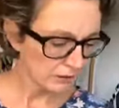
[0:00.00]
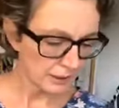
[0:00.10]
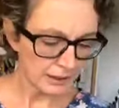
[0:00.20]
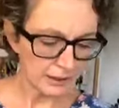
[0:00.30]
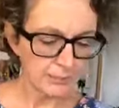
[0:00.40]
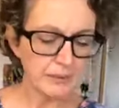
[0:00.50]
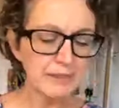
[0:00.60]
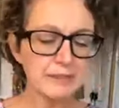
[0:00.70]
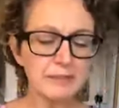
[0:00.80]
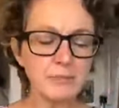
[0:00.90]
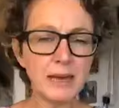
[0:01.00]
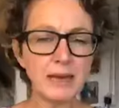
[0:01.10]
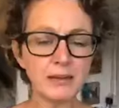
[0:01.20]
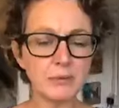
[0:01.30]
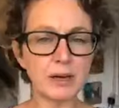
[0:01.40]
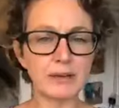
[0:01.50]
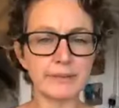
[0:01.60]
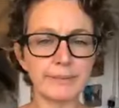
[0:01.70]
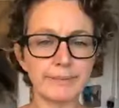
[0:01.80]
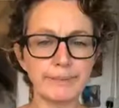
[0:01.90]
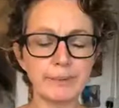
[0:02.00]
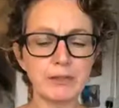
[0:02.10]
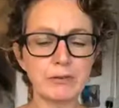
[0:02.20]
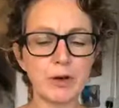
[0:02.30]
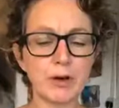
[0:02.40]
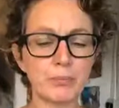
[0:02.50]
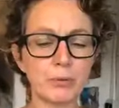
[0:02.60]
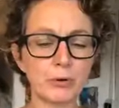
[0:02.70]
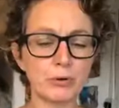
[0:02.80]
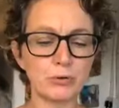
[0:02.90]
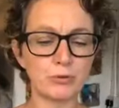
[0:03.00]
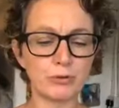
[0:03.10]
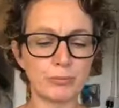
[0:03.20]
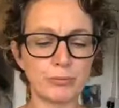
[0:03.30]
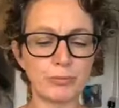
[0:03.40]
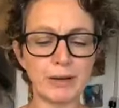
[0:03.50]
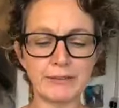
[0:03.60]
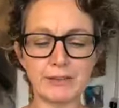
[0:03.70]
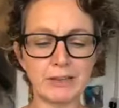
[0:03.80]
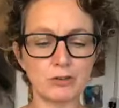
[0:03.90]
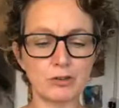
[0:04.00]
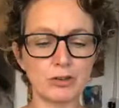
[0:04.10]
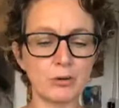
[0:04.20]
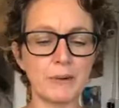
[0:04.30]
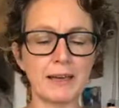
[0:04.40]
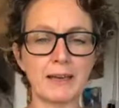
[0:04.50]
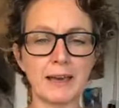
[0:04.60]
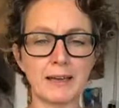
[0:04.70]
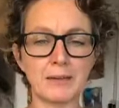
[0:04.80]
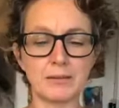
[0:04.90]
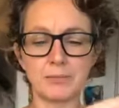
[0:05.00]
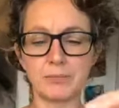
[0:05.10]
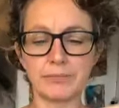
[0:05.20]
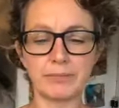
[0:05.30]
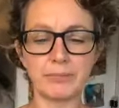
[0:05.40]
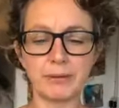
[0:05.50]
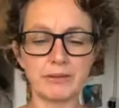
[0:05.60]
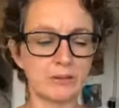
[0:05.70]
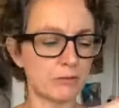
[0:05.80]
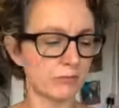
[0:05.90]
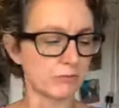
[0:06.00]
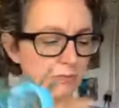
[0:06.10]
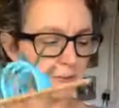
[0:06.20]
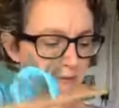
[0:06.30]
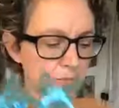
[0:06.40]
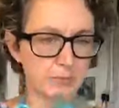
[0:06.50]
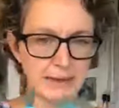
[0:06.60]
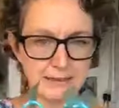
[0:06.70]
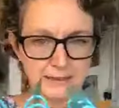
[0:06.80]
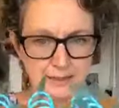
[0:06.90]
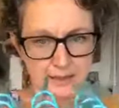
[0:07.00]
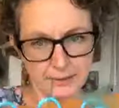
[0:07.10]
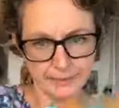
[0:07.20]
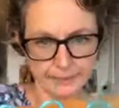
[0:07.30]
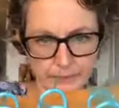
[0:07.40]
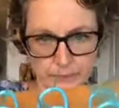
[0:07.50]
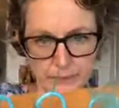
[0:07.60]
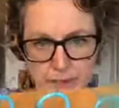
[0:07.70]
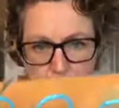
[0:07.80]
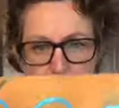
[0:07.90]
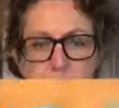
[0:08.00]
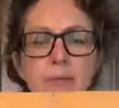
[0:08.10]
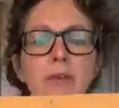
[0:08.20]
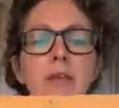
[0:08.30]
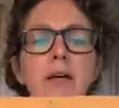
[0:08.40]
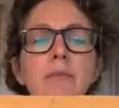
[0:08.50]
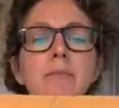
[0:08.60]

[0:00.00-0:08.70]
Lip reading: But this is made with a piece of hardboard, some plastic tubing and bits of plastic. Okay, you can see that.